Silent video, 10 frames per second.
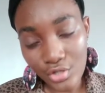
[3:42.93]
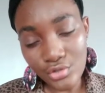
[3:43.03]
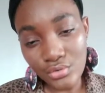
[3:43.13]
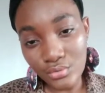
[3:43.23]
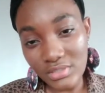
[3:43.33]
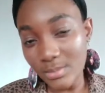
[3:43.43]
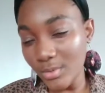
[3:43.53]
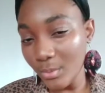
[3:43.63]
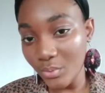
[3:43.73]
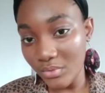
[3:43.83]
So tip
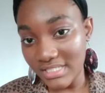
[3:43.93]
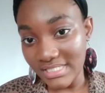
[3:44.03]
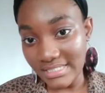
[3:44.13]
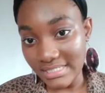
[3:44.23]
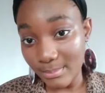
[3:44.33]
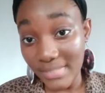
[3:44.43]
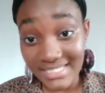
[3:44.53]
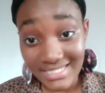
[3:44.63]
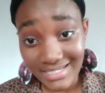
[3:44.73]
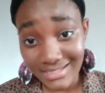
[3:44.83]
number 1 is
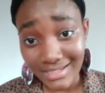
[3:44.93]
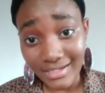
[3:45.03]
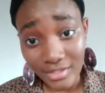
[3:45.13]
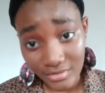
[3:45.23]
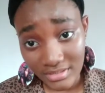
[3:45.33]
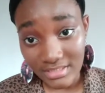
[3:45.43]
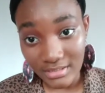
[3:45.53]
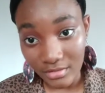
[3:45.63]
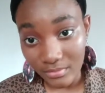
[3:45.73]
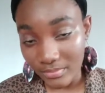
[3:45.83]
maintain a healthy
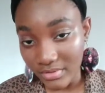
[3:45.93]
scalp.